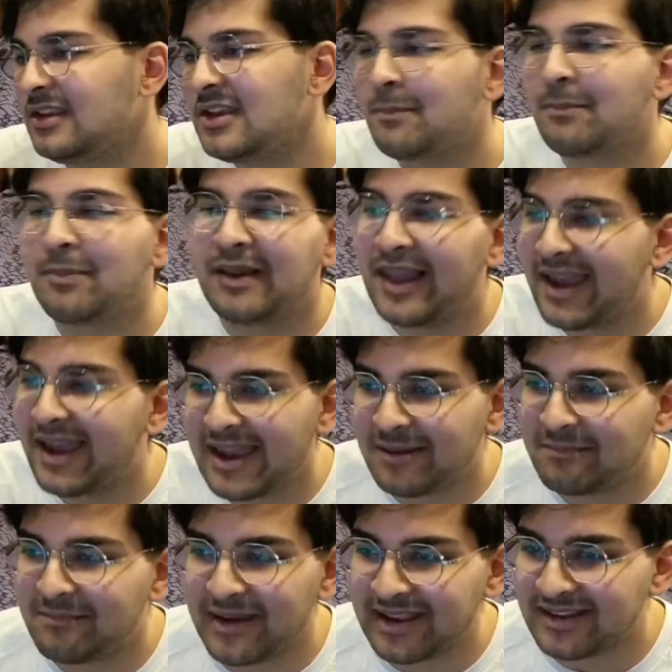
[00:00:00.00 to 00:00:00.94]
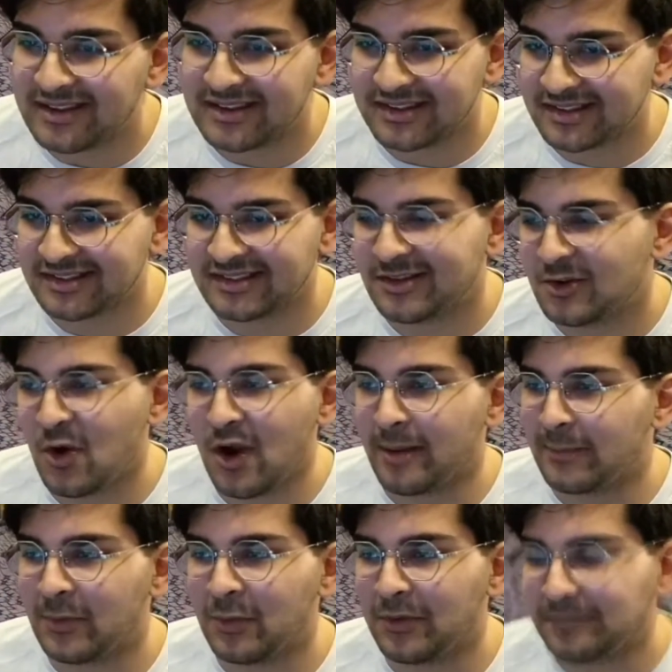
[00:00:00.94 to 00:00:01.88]
play it because
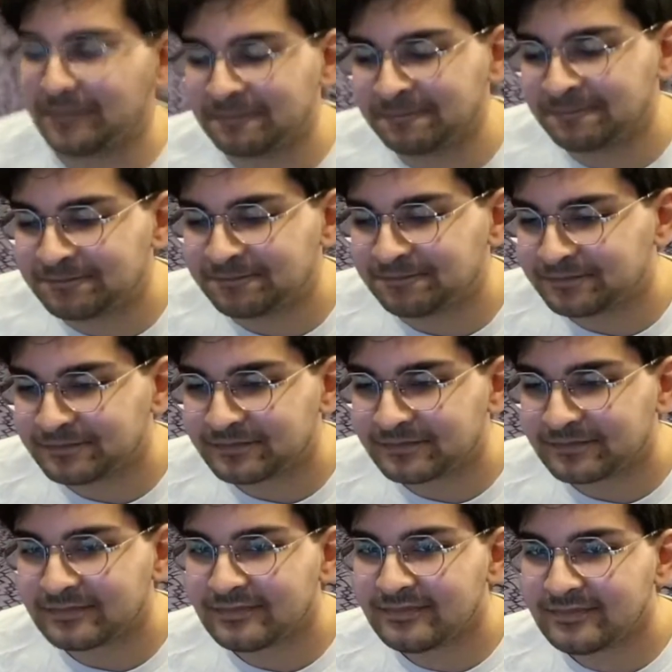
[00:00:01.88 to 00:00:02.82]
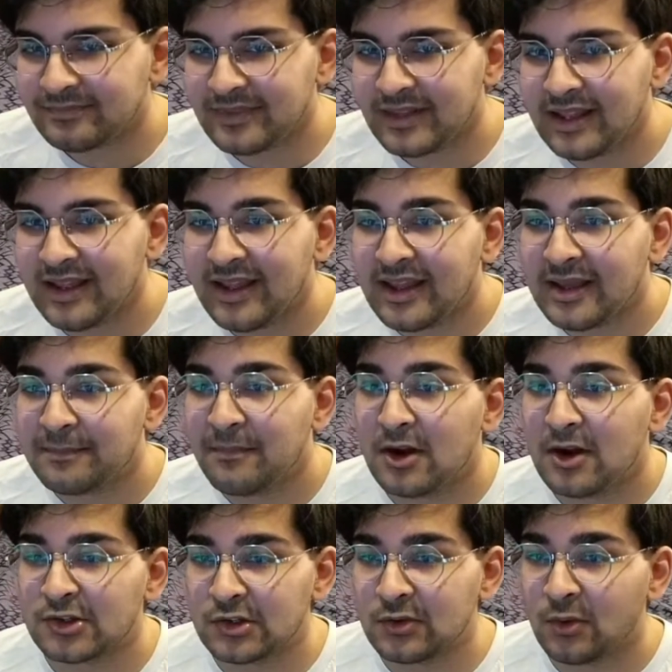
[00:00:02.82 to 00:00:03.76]
Crime Naught.
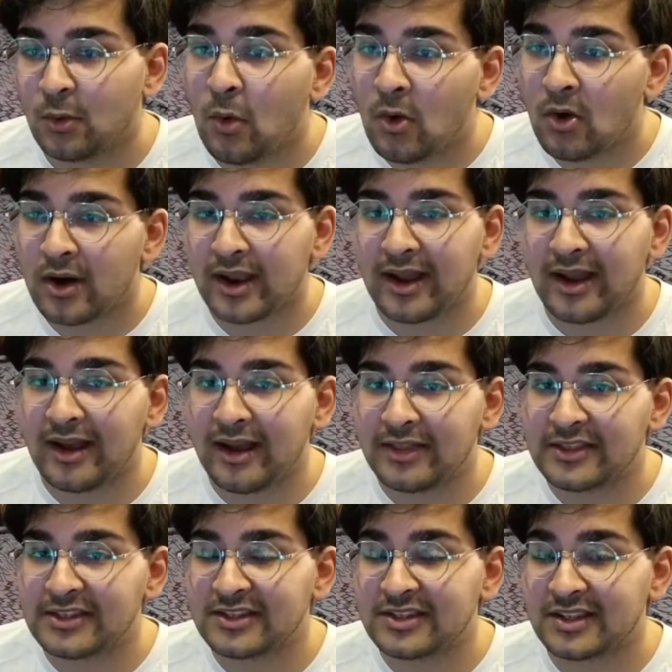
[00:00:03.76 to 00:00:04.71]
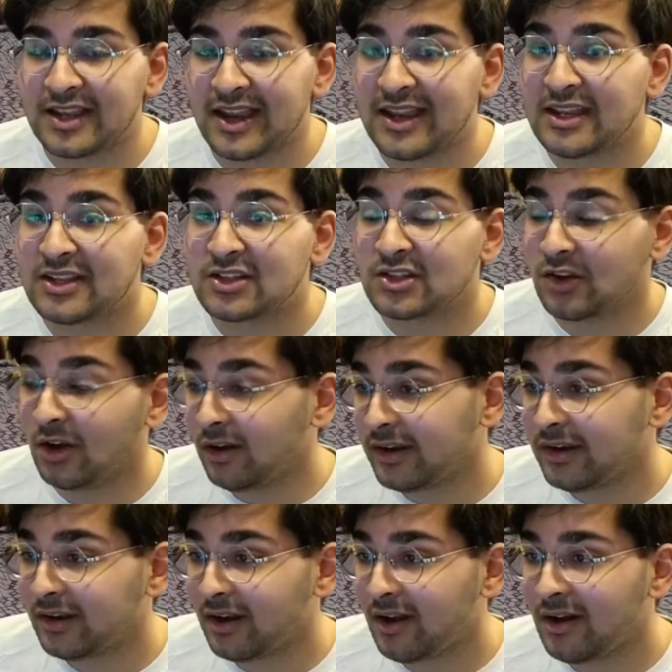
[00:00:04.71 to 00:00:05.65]
Martian Orc. This is a
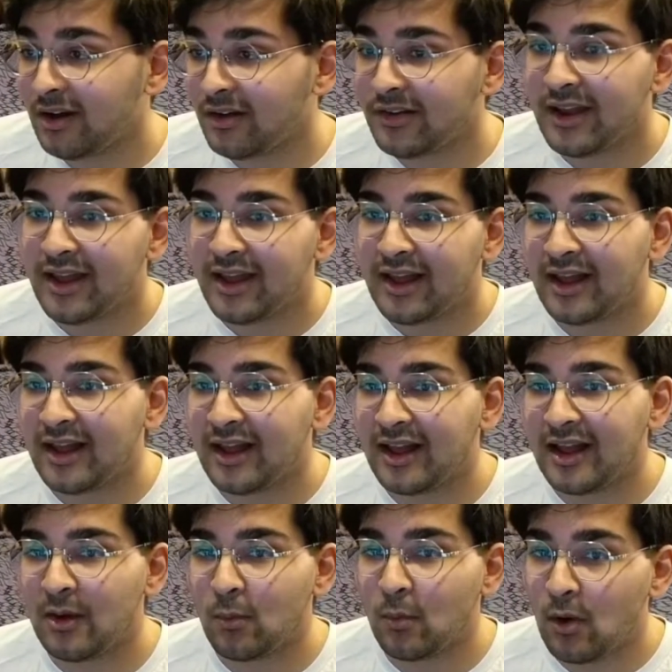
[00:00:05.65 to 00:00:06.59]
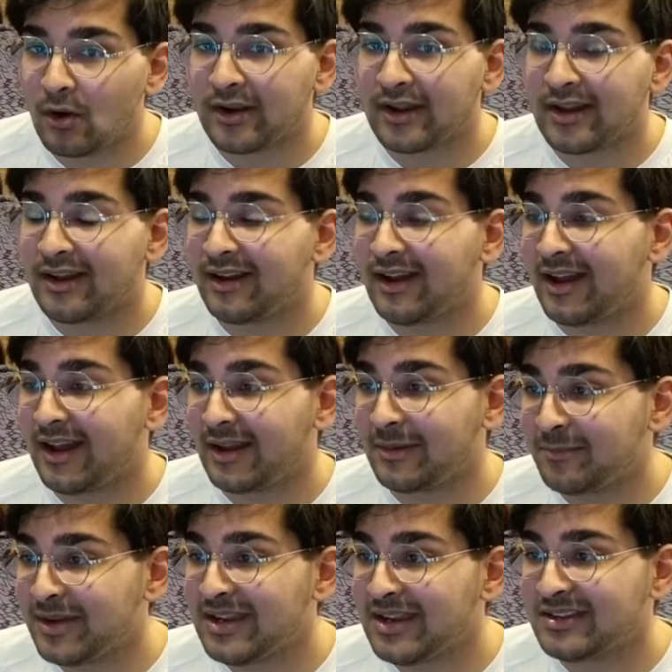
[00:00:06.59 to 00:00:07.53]
solid card. Warrior and
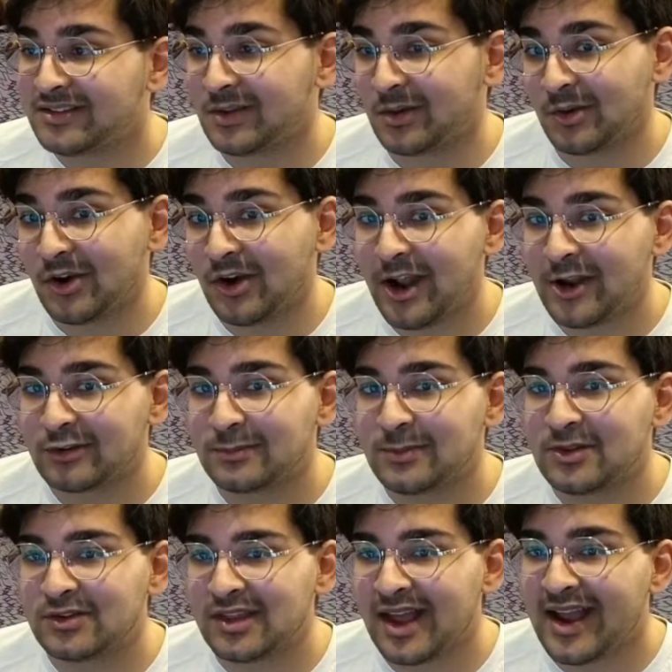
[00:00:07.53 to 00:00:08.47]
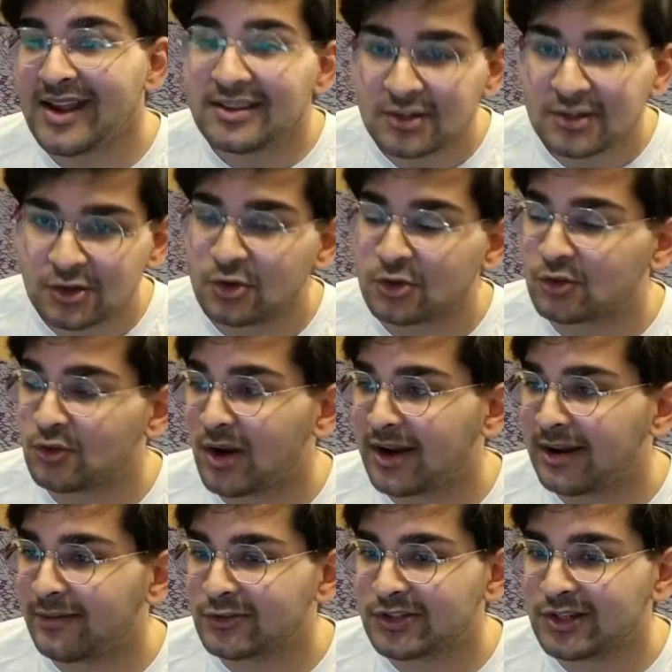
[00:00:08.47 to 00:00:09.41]
Beast, so good attributes there. It's a 2-strike
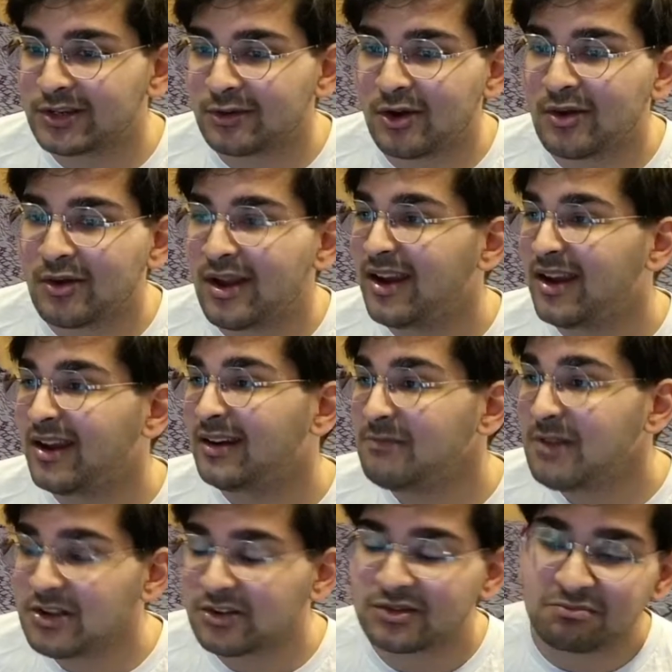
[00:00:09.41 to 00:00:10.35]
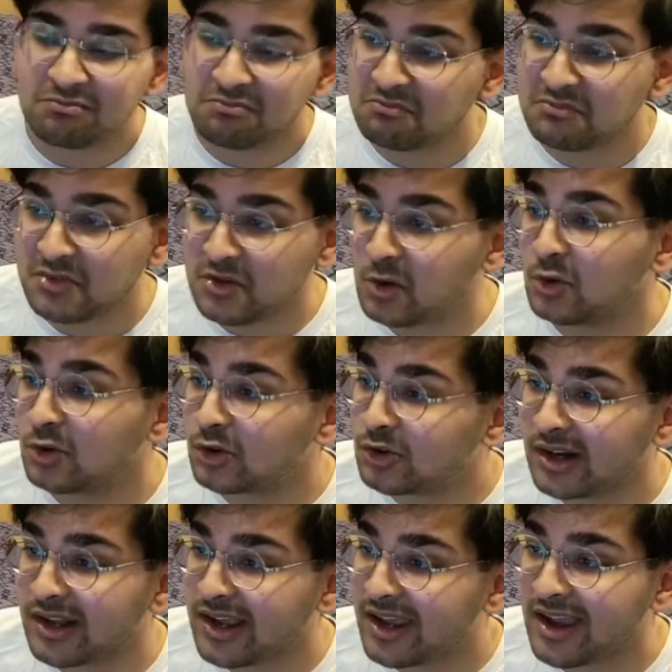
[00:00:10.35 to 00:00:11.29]
level 0. There's
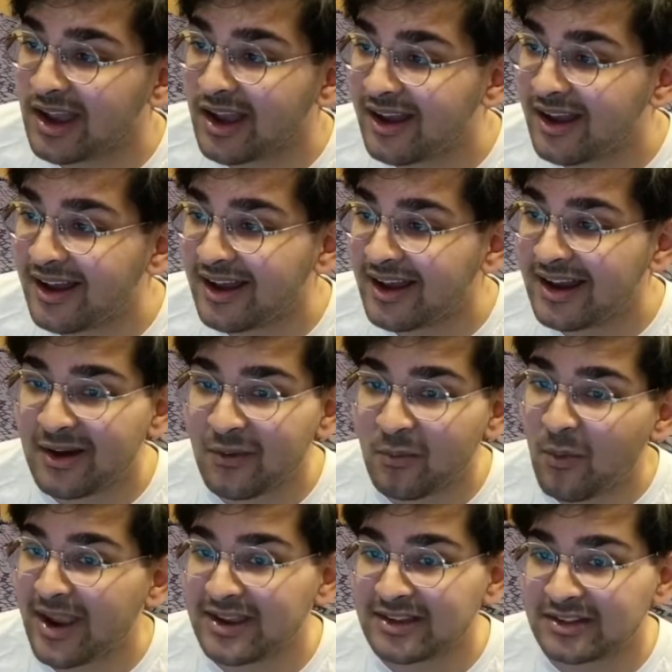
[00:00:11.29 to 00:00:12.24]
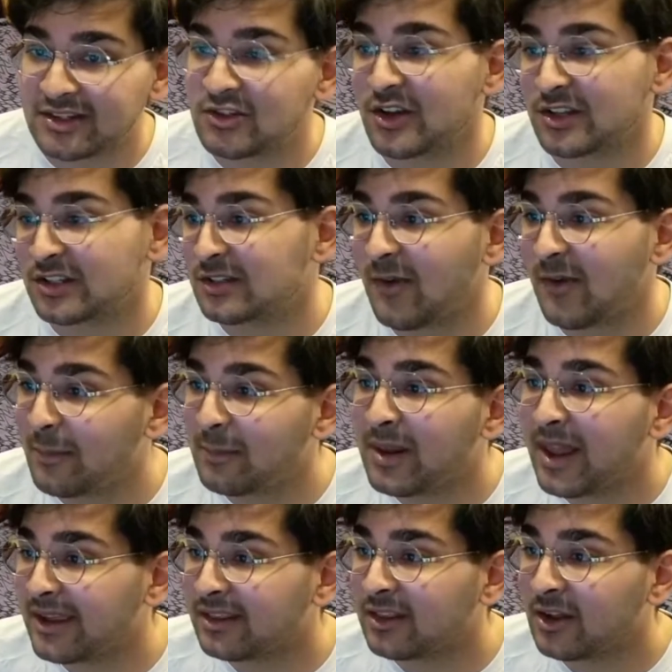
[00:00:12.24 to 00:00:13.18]
usually ways to justify
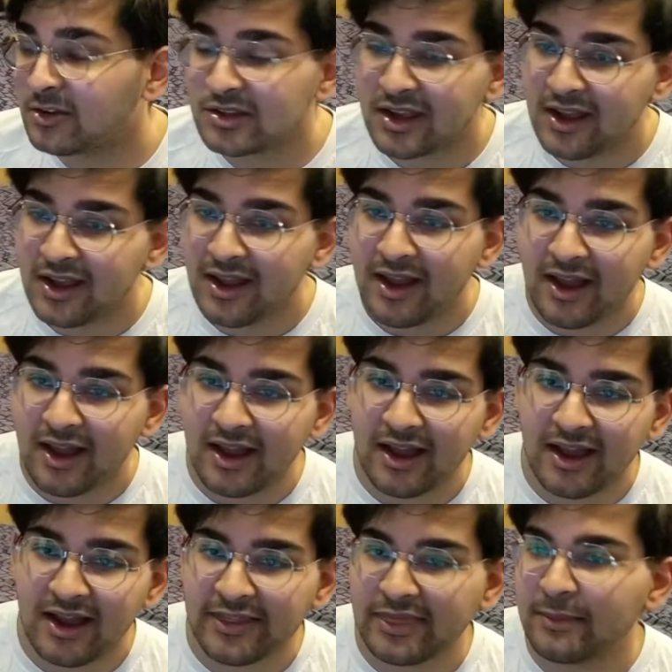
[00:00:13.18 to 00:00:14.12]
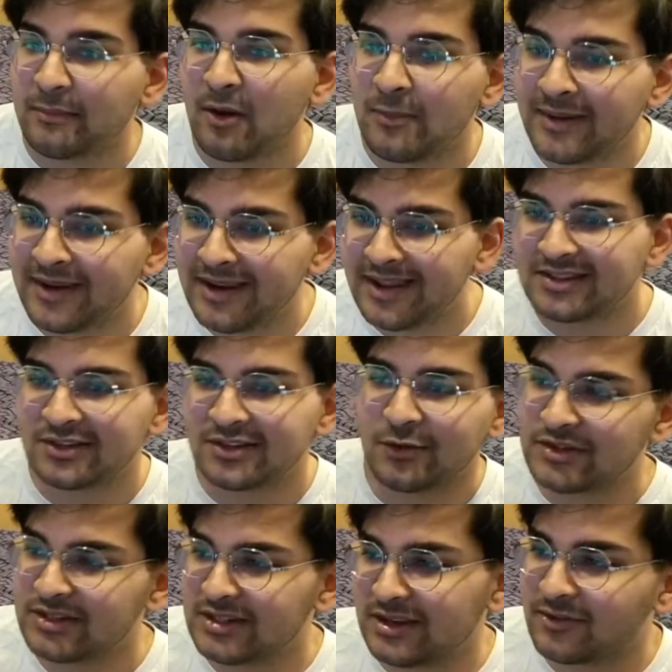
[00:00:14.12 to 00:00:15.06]
playing those. At the moment, it's
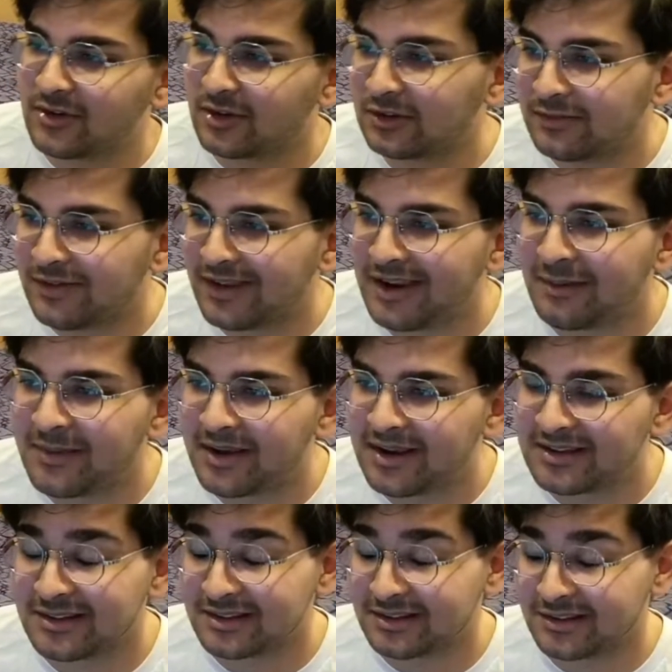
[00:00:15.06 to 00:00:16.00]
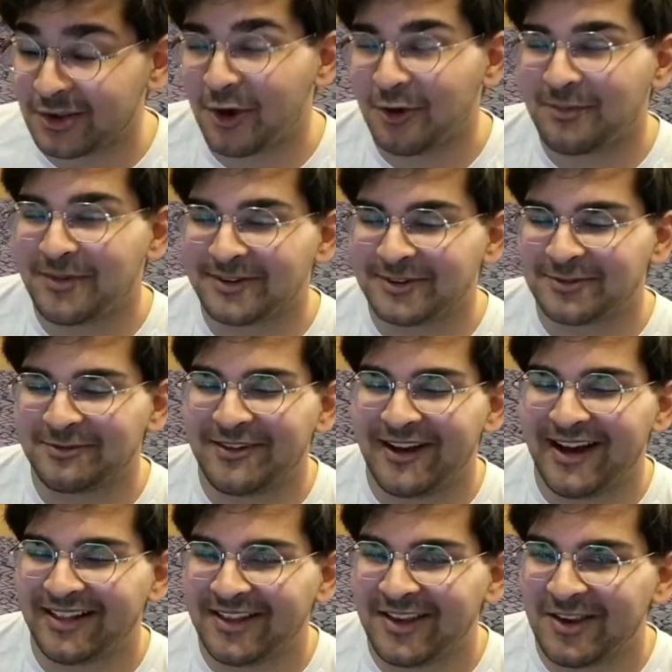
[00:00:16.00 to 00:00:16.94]
obviously difficult to fit in because there's so much
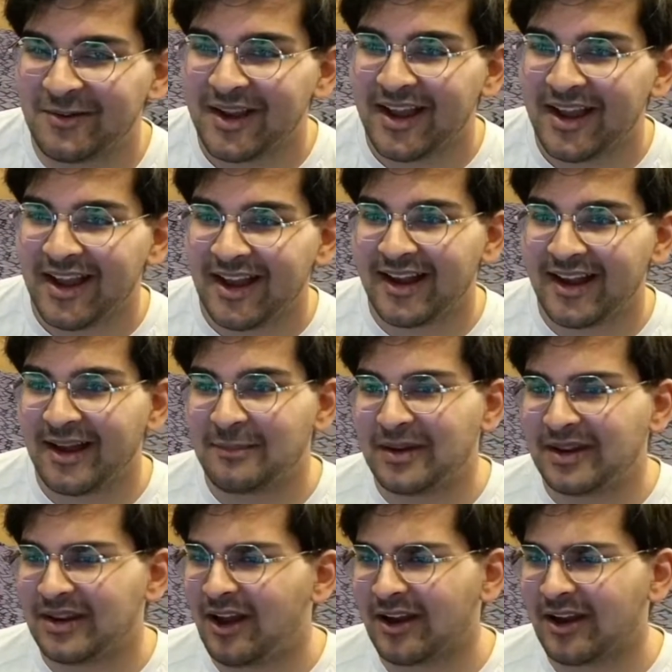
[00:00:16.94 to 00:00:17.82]
value, but I could